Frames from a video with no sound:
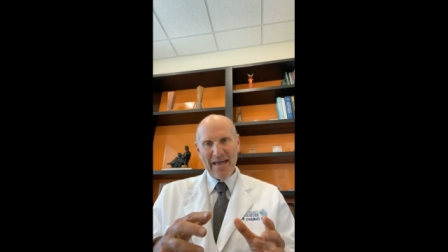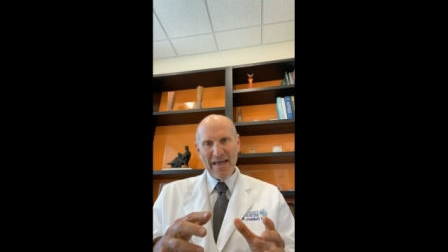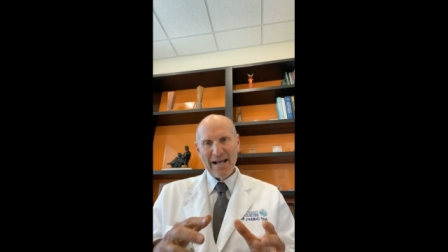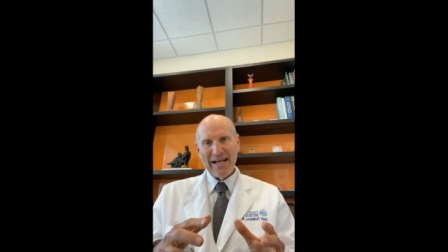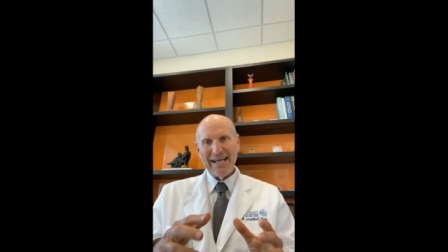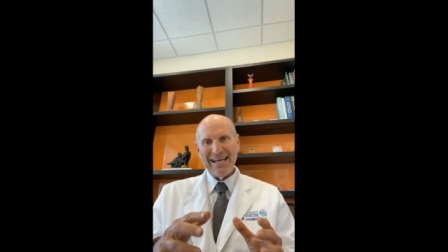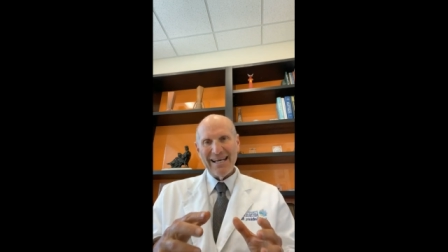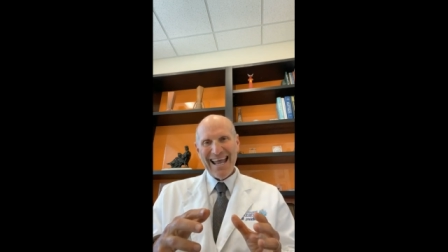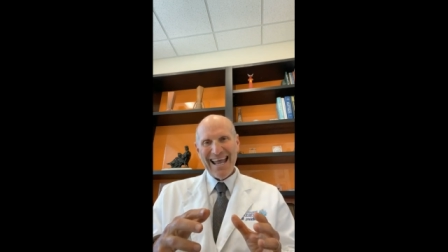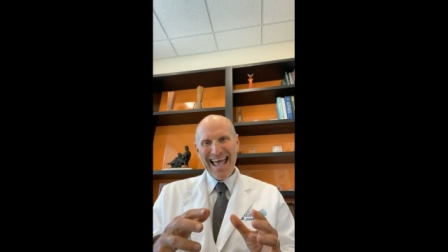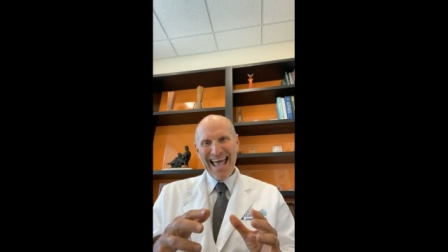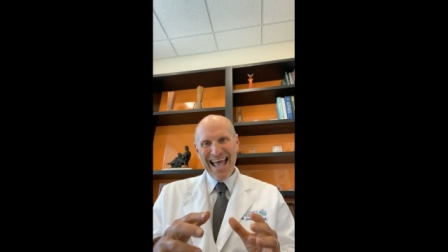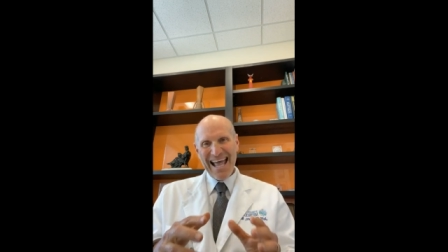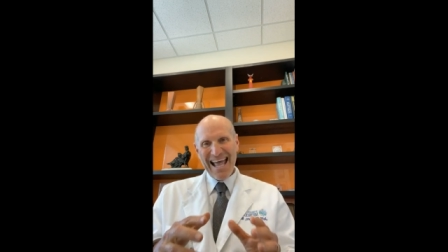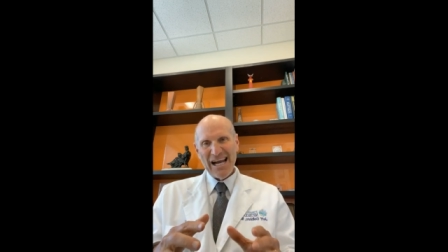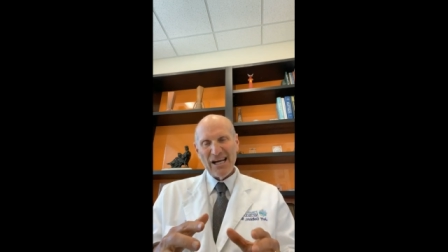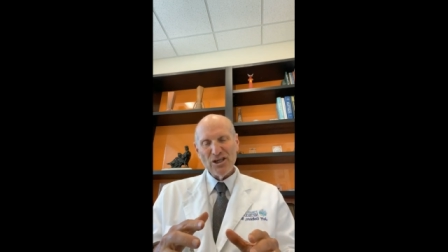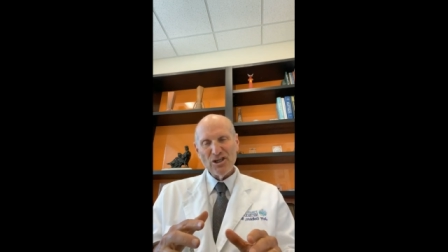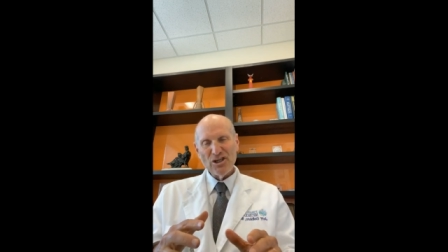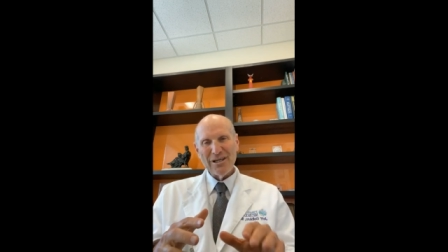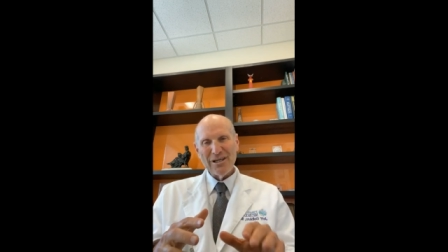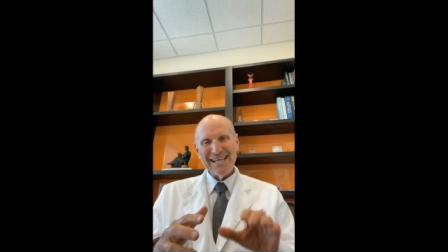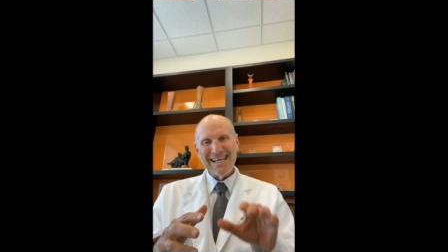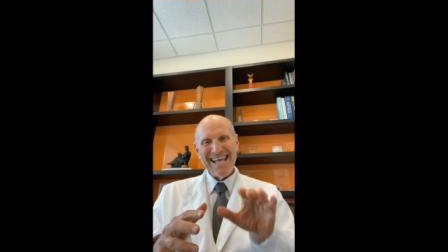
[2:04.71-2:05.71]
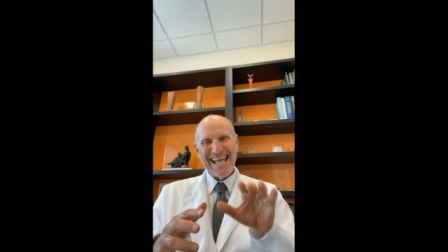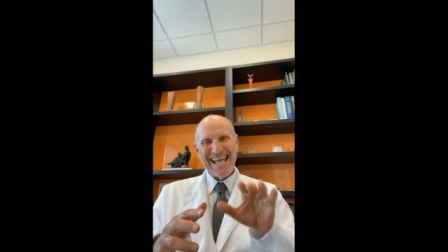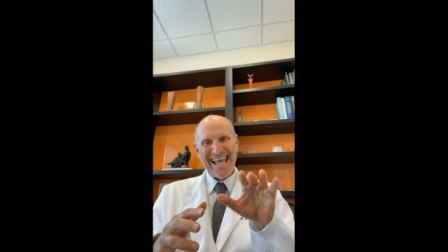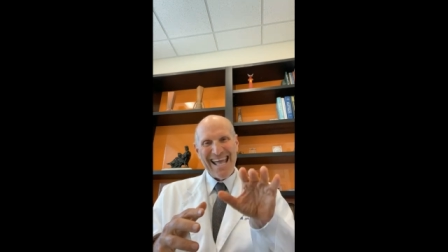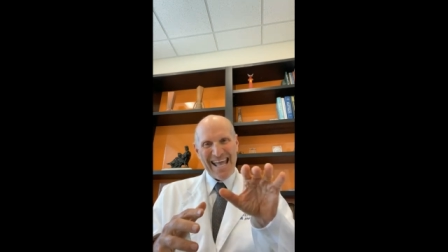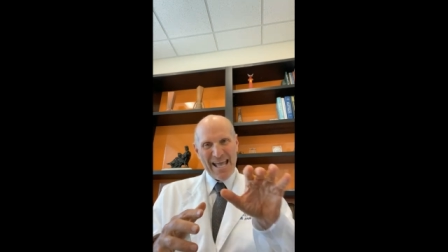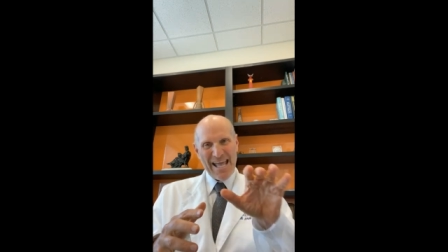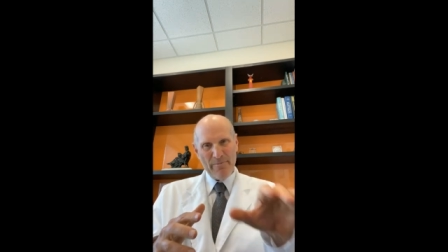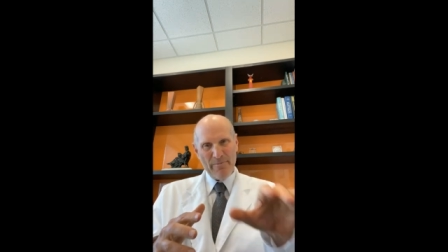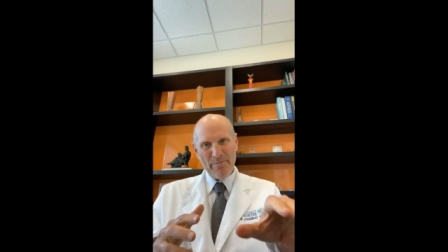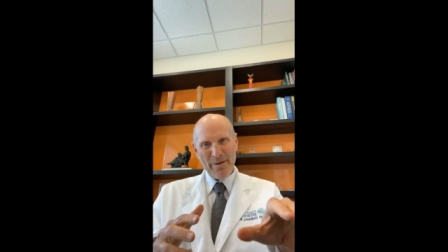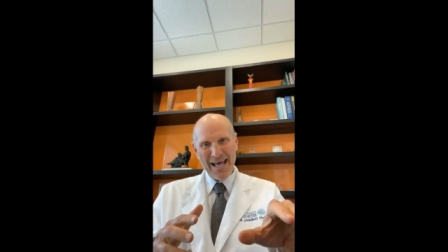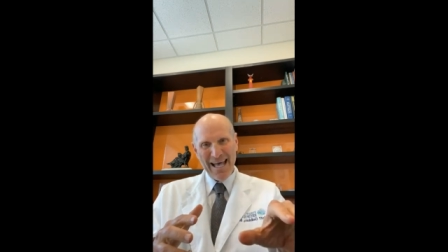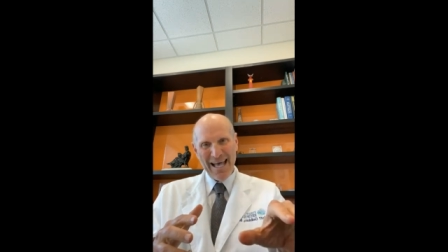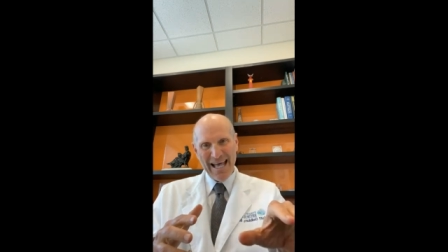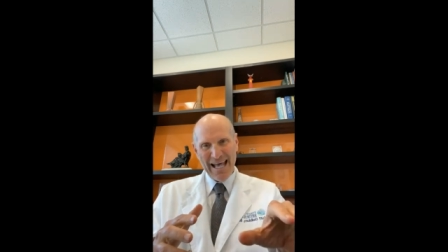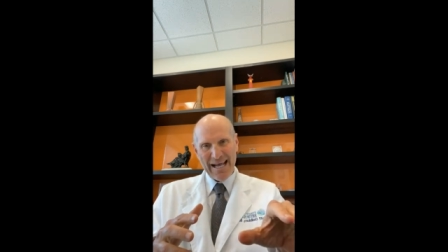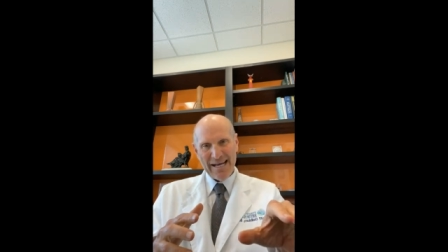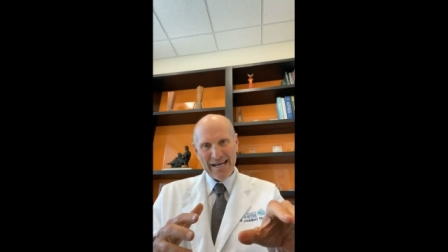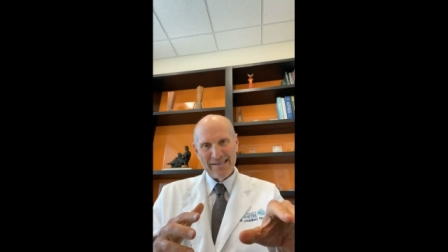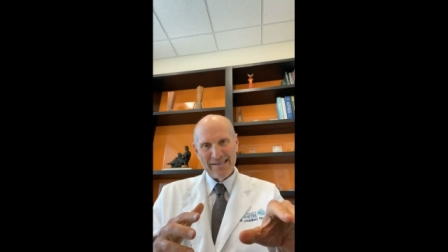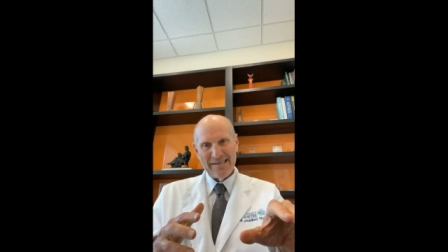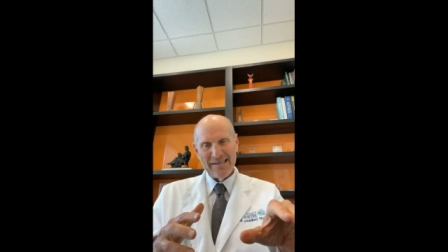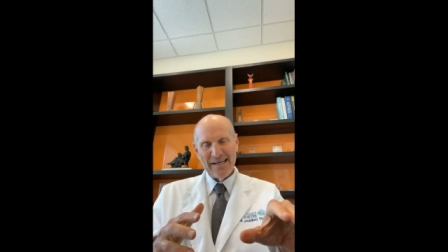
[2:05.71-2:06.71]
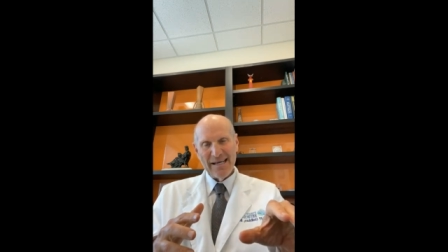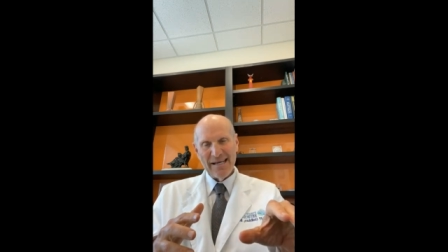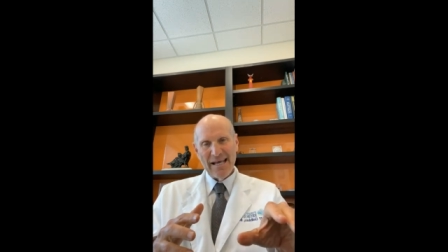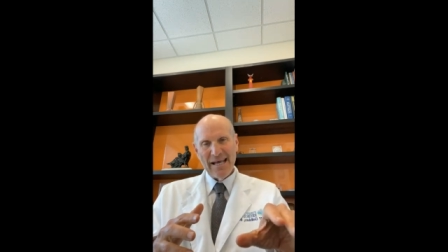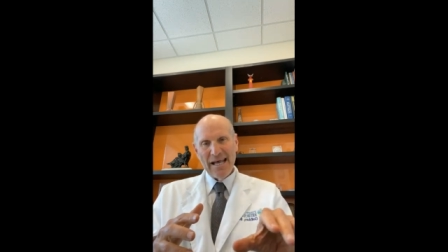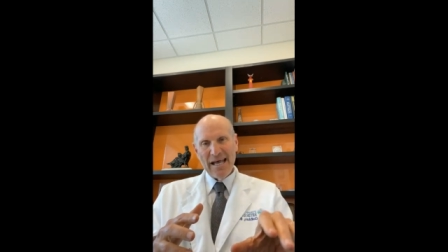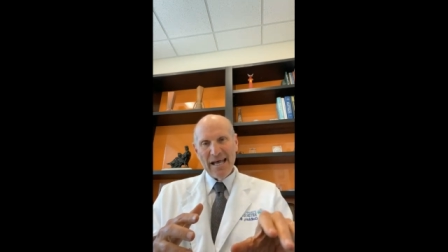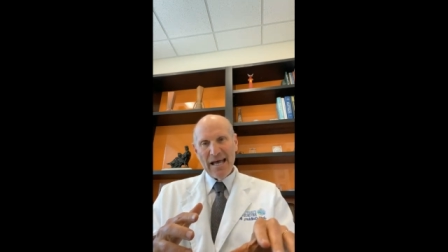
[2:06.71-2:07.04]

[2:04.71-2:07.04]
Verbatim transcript: that could actually impact